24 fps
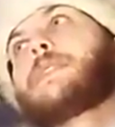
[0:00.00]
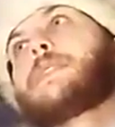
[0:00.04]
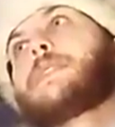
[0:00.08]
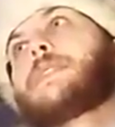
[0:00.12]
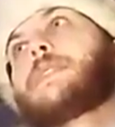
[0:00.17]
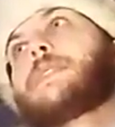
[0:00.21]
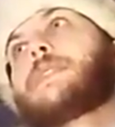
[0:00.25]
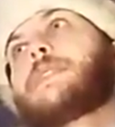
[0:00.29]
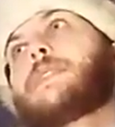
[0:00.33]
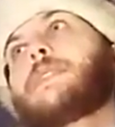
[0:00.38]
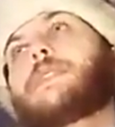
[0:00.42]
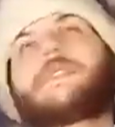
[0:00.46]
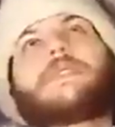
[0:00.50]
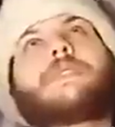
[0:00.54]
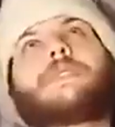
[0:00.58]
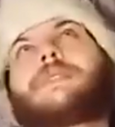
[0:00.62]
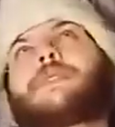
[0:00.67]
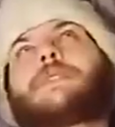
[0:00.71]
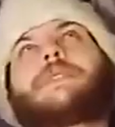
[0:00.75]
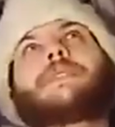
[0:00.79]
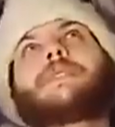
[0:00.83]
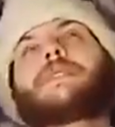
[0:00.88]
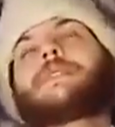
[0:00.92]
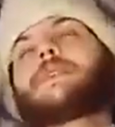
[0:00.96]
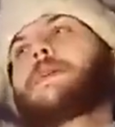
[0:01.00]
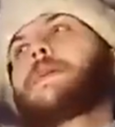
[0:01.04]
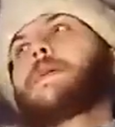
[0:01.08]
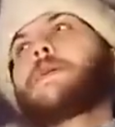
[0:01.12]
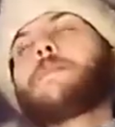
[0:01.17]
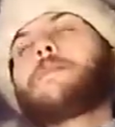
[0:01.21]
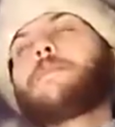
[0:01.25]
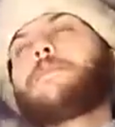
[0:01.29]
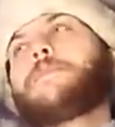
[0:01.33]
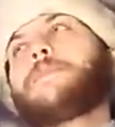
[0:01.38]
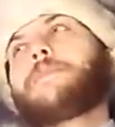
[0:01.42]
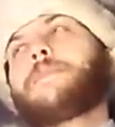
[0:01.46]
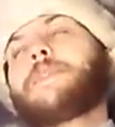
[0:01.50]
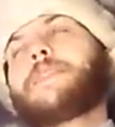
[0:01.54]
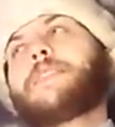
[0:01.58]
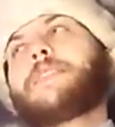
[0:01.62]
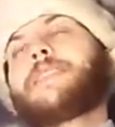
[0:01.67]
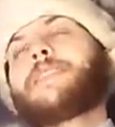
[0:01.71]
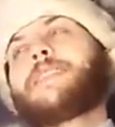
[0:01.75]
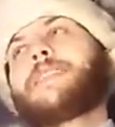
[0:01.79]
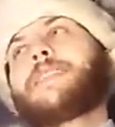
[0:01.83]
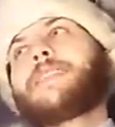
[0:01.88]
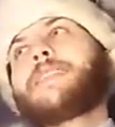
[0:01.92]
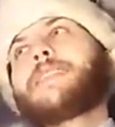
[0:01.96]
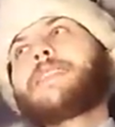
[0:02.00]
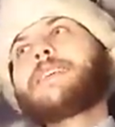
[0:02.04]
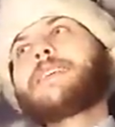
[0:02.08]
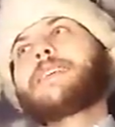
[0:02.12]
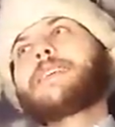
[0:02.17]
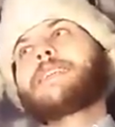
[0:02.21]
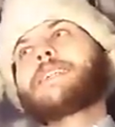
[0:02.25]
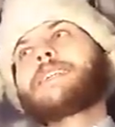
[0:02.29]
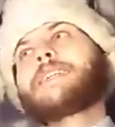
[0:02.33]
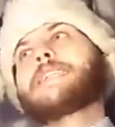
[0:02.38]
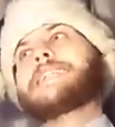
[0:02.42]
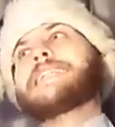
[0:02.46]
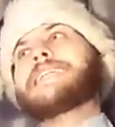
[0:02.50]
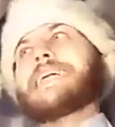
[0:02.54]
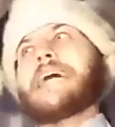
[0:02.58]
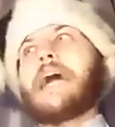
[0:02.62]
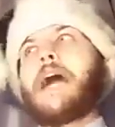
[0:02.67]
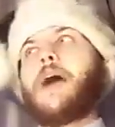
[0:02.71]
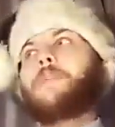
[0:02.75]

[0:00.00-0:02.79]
But by the time she decided to repeat them publicly...